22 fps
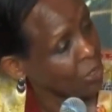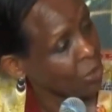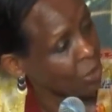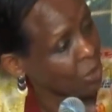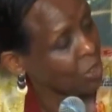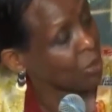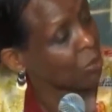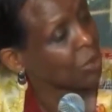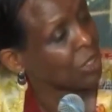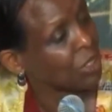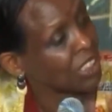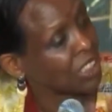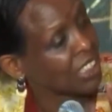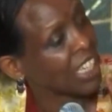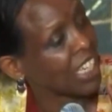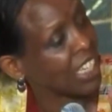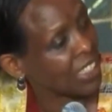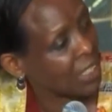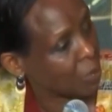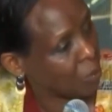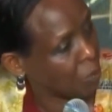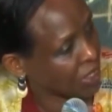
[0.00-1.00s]
contributes
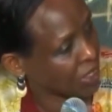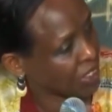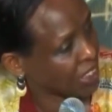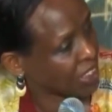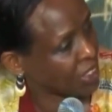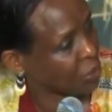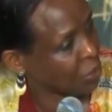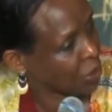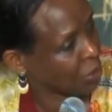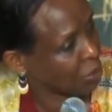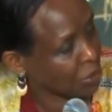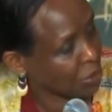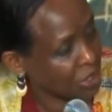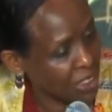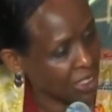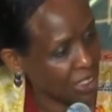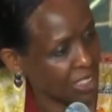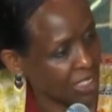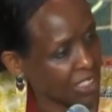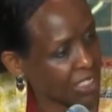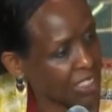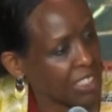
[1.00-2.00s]
8% to
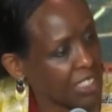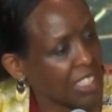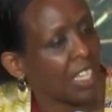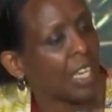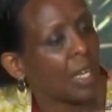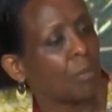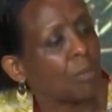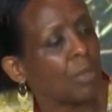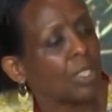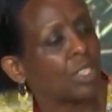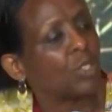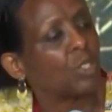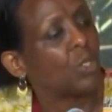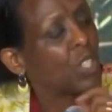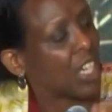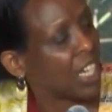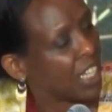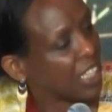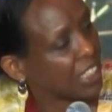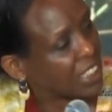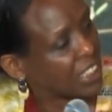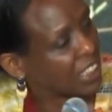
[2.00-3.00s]
emissions, but you
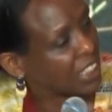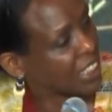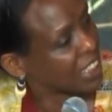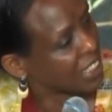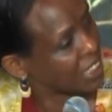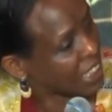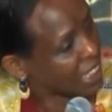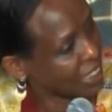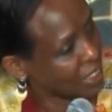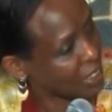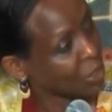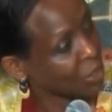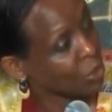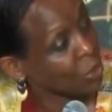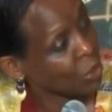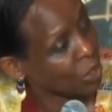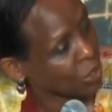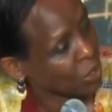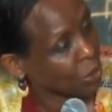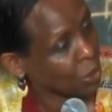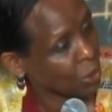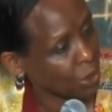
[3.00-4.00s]
can actually turn it
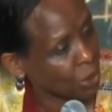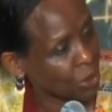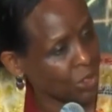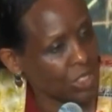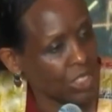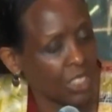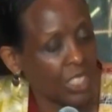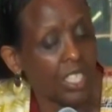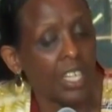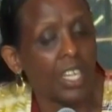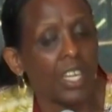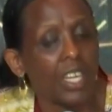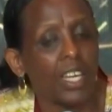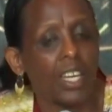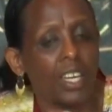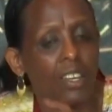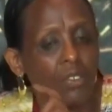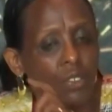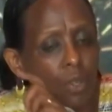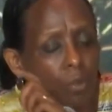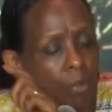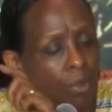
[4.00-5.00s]
into a solution
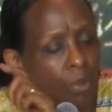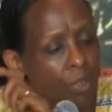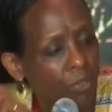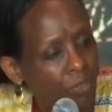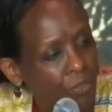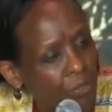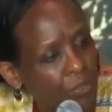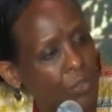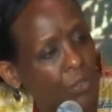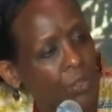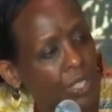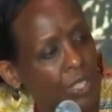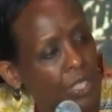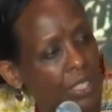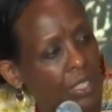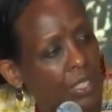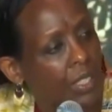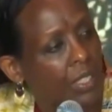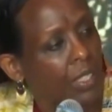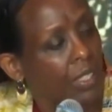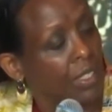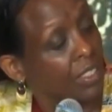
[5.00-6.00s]
if you move food
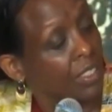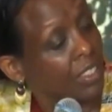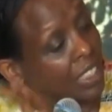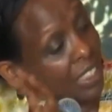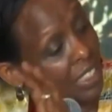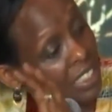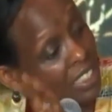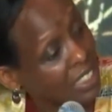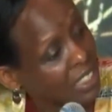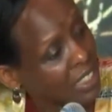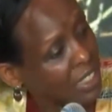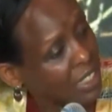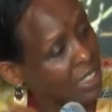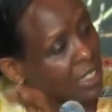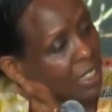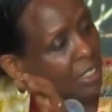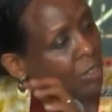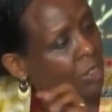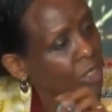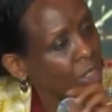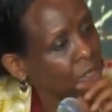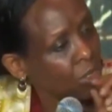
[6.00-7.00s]
that is
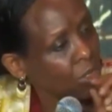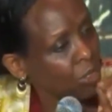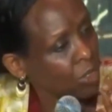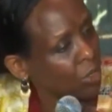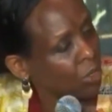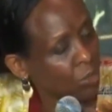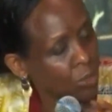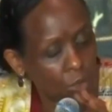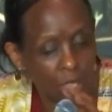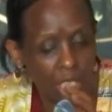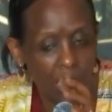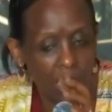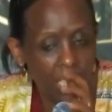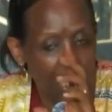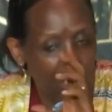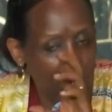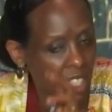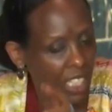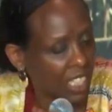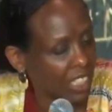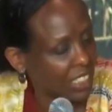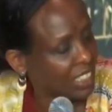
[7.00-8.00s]

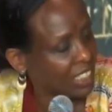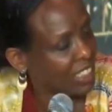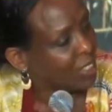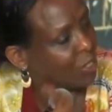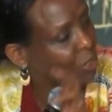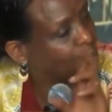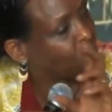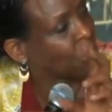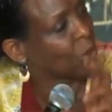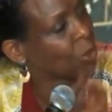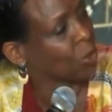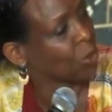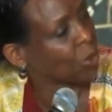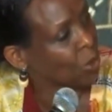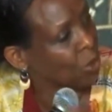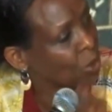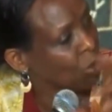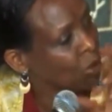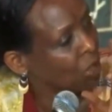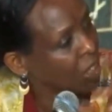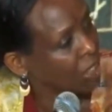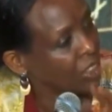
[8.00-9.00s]
getting to
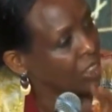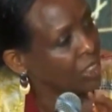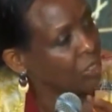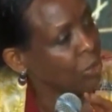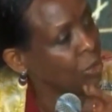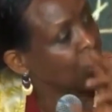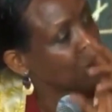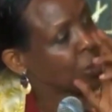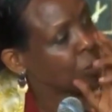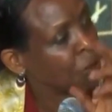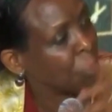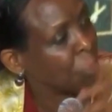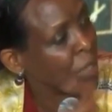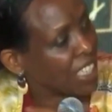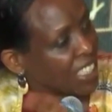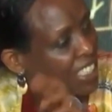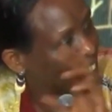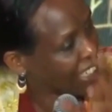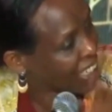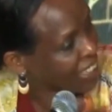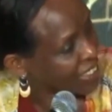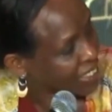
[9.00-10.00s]
use by
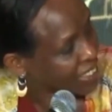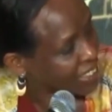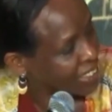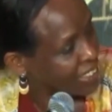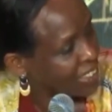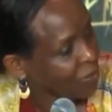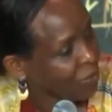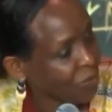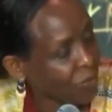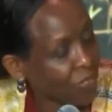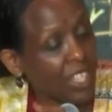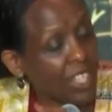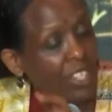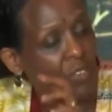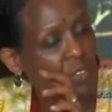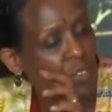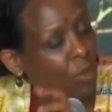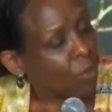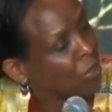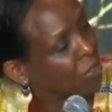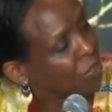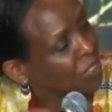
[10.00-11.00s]
dates, if
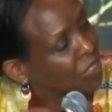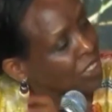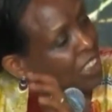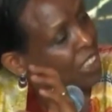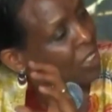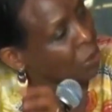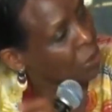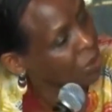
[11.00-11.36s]
you move it in